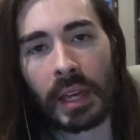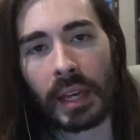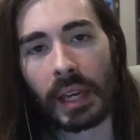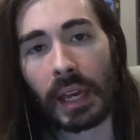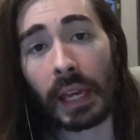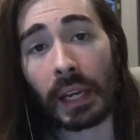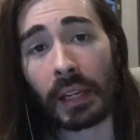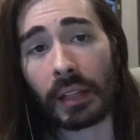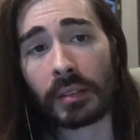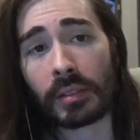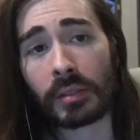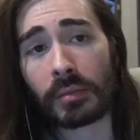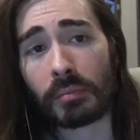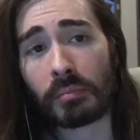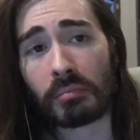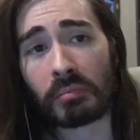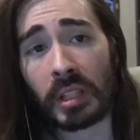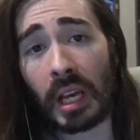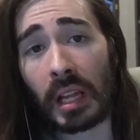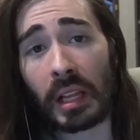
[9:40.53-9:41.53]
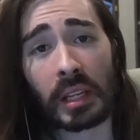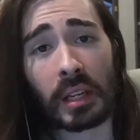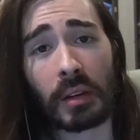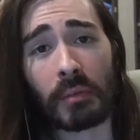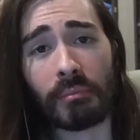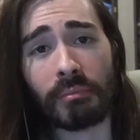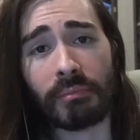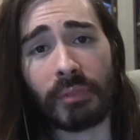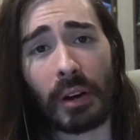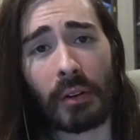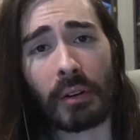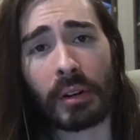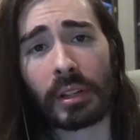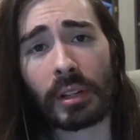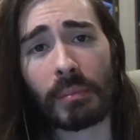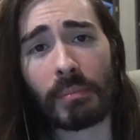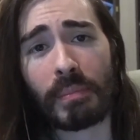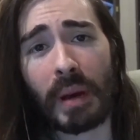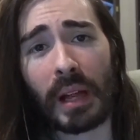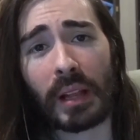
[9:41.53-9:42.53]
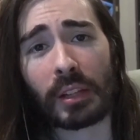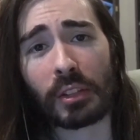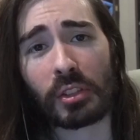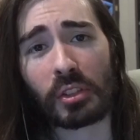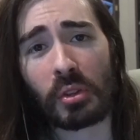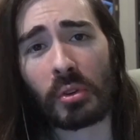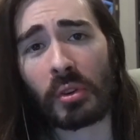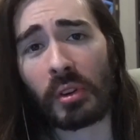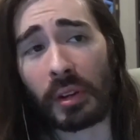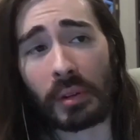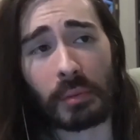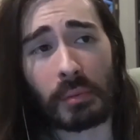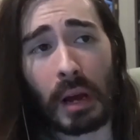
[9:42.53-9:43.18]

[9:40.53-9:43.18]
and it telling a very compelling story.